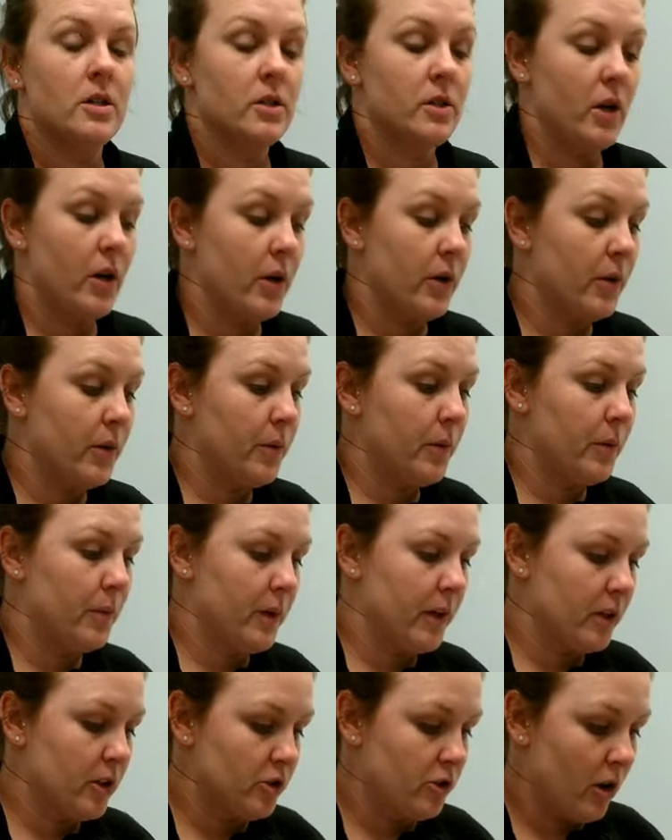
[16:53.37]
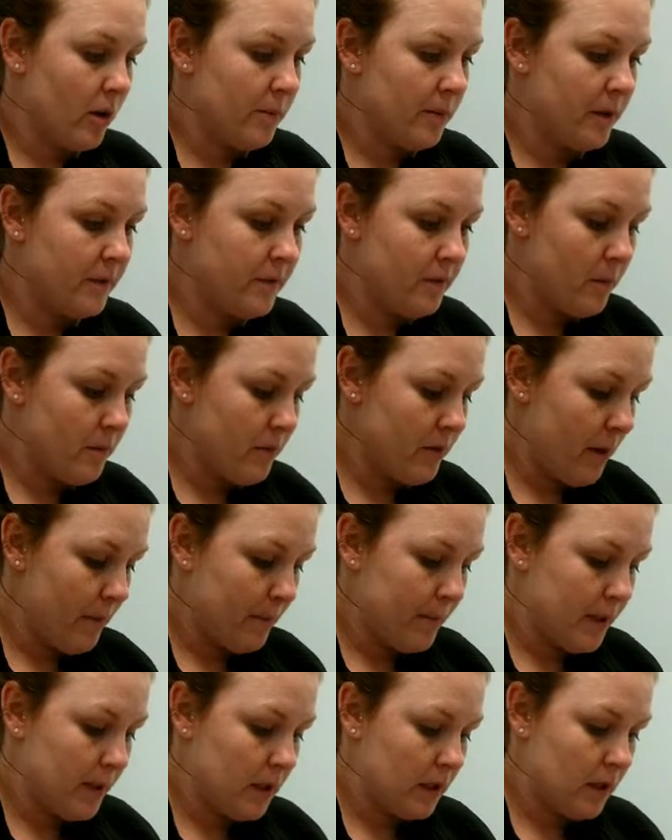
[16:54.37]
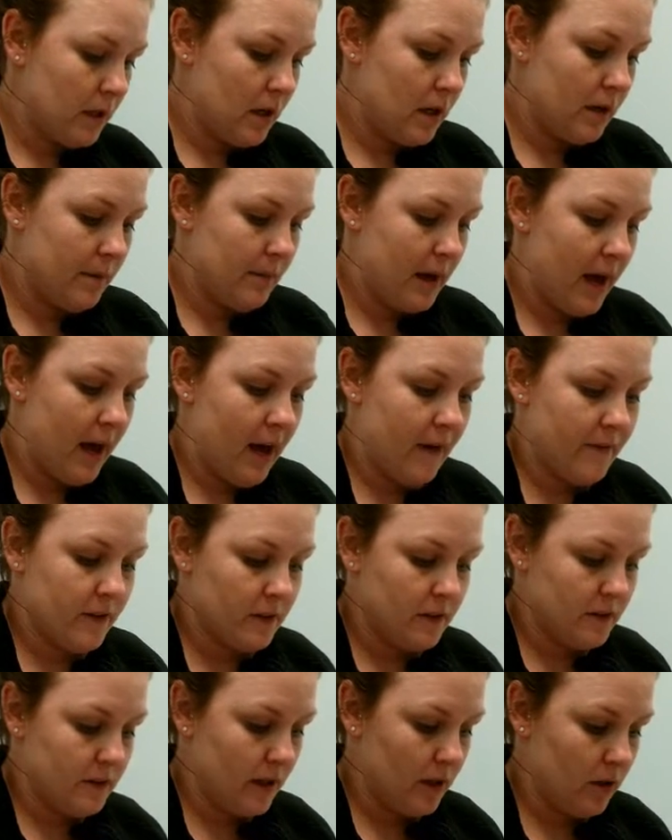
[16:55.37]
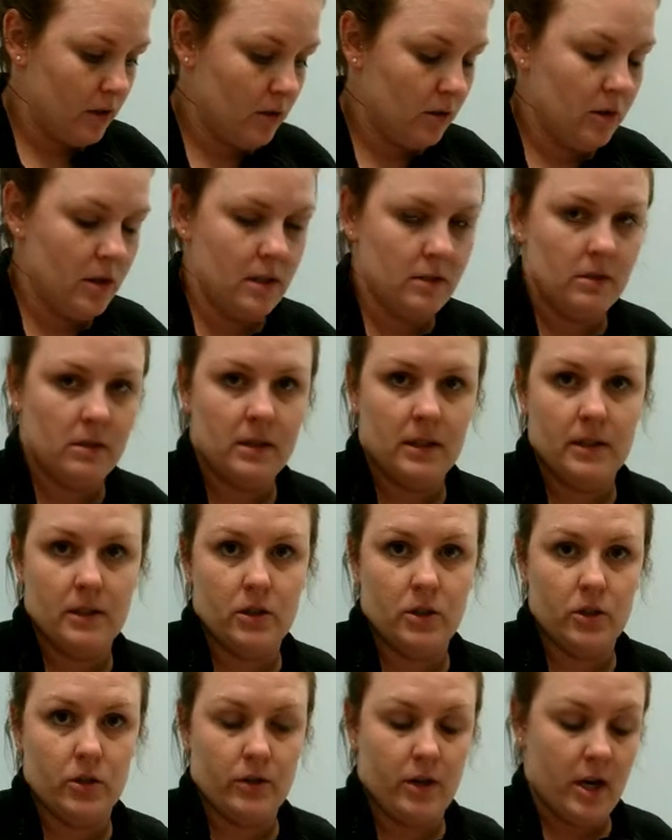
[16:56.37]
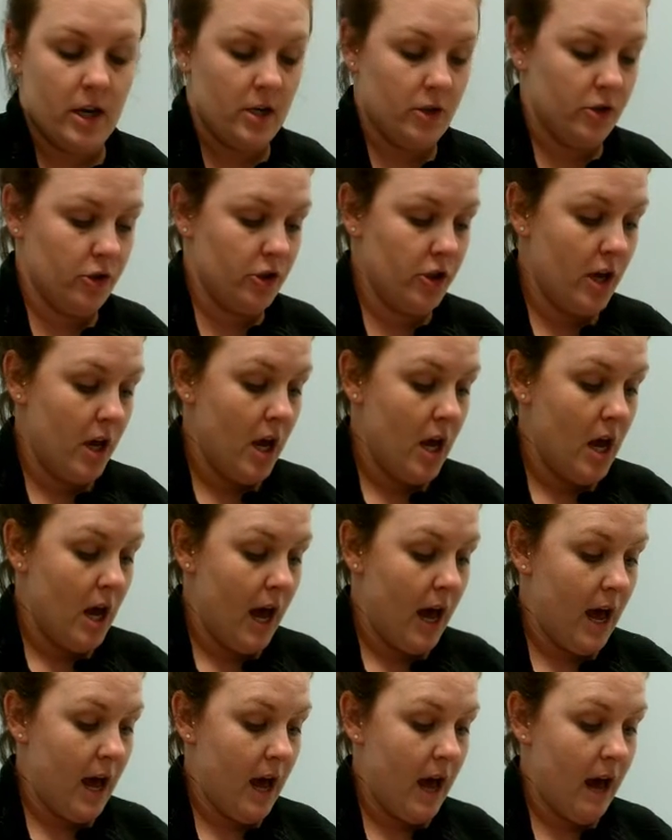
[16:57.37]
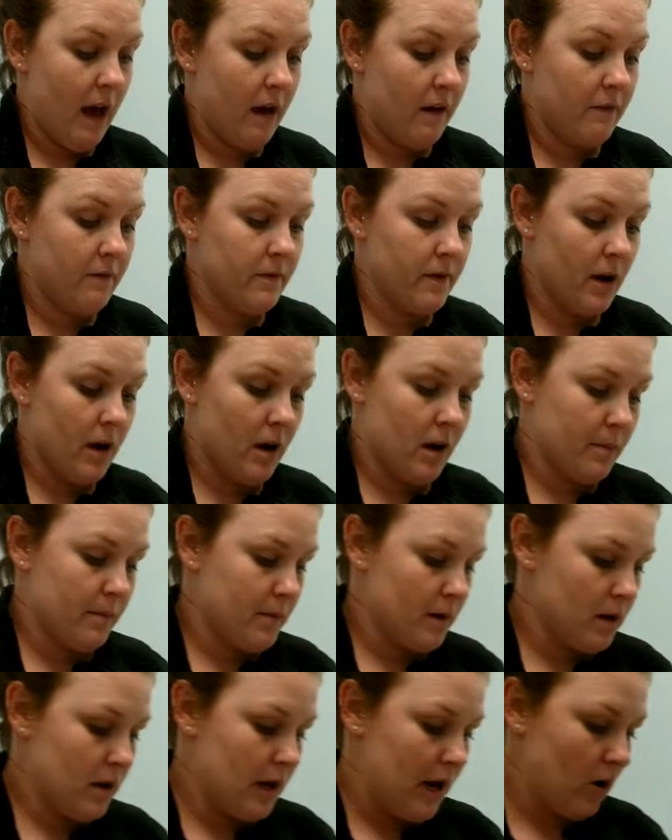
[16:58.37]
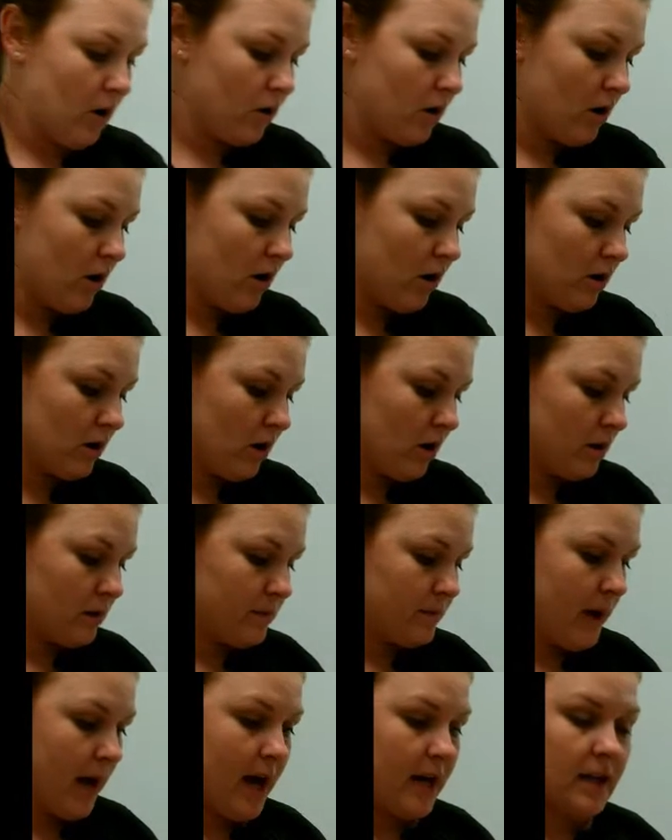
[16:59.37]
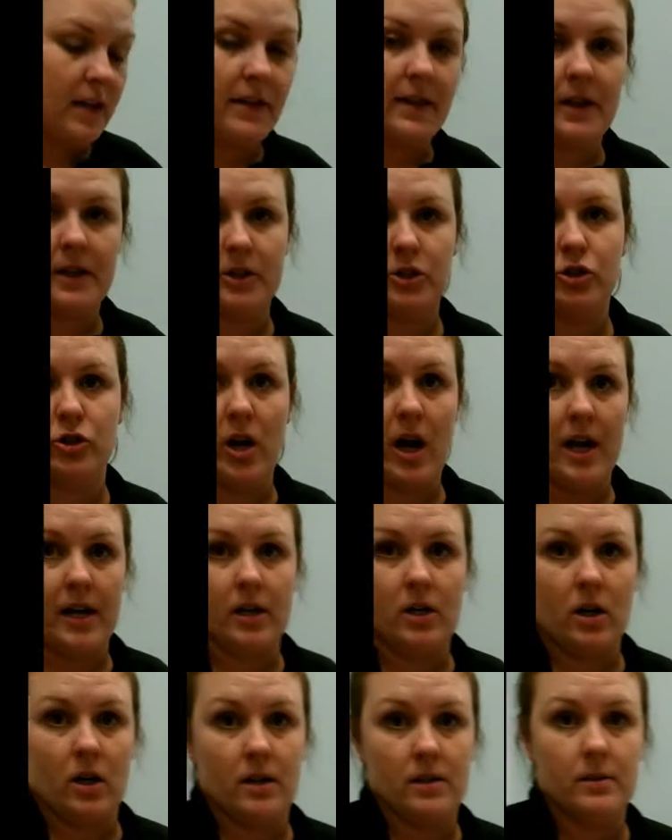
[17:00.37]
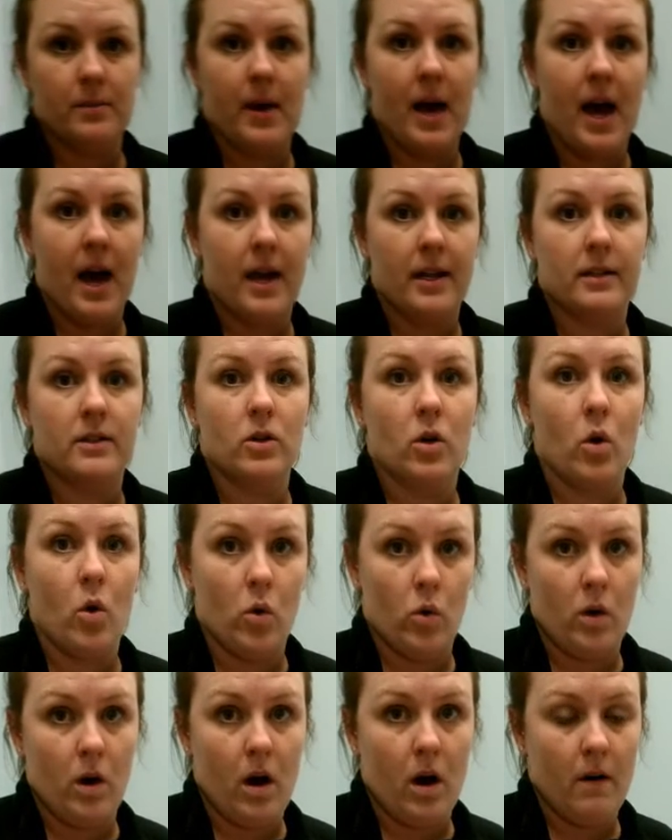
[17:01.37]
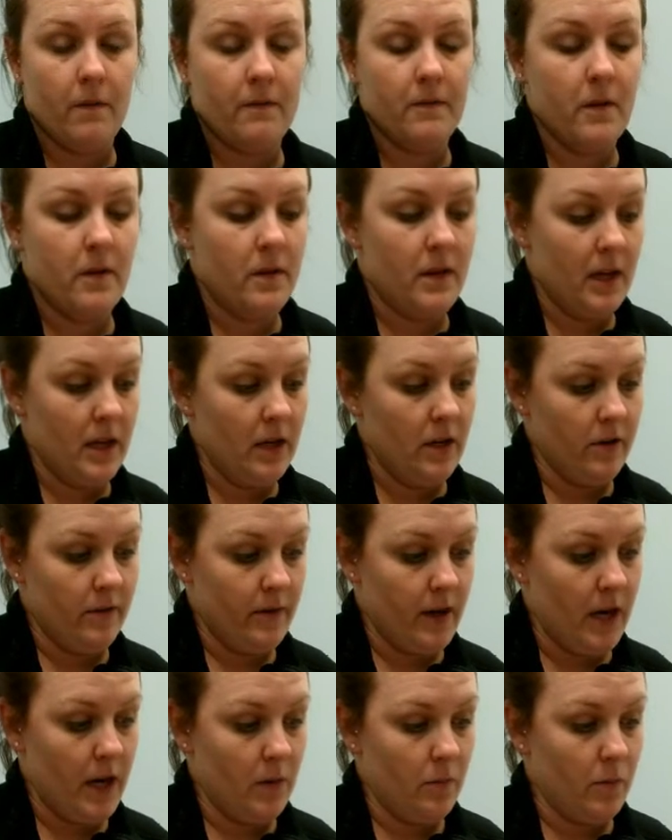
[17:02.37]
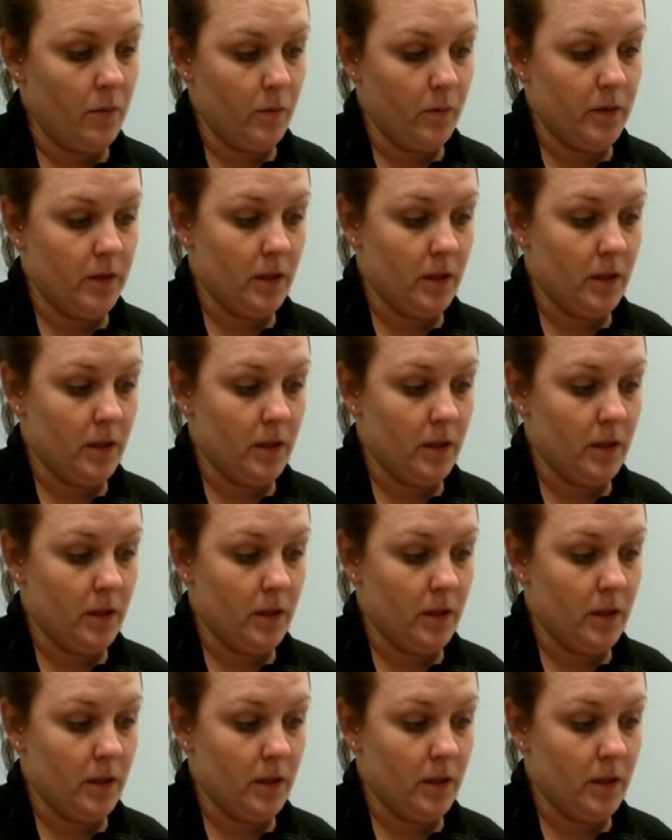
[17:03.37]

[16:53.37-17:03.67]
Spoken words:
So we're going to draw blood from Thumper. I have a sterile insulin syringe. I have an alcohol gauze pad and then a dry gauze pad to hold off the ear vein when we're